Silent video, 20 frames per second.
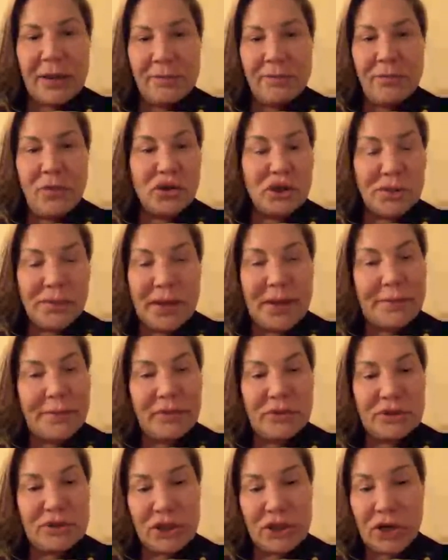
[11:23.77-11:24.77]
Most
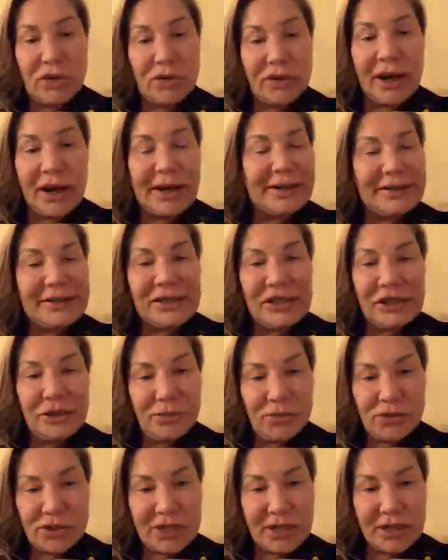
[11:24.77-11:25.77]
people don't.
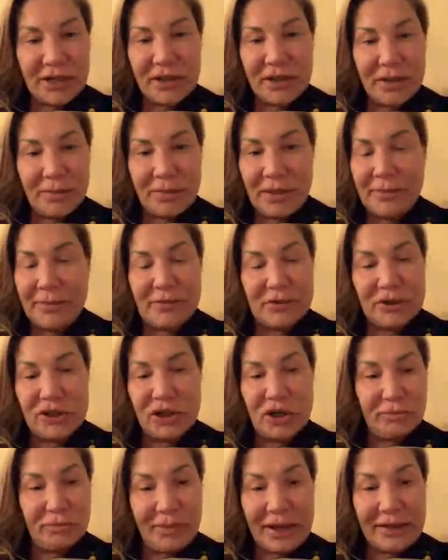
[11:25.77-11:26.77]
92% of the people
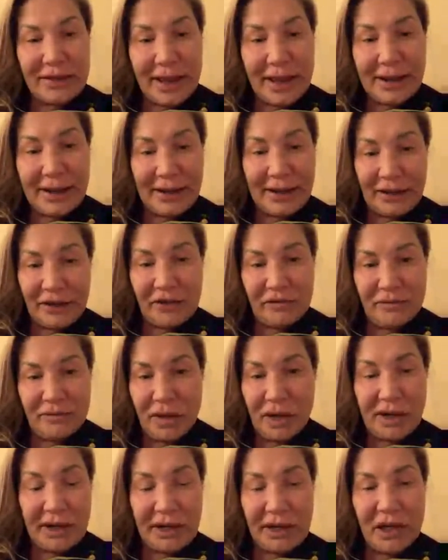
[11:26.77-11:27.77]
don't make that kind of
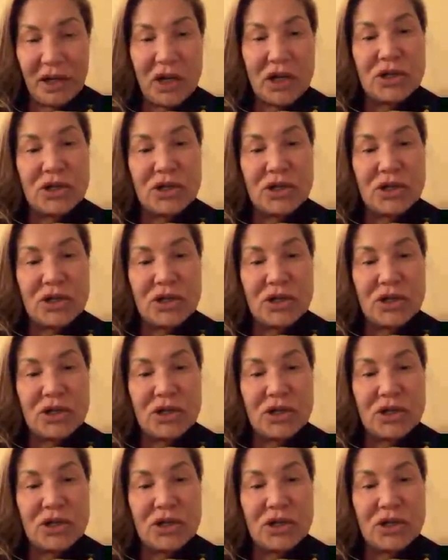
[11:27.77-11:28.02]
money.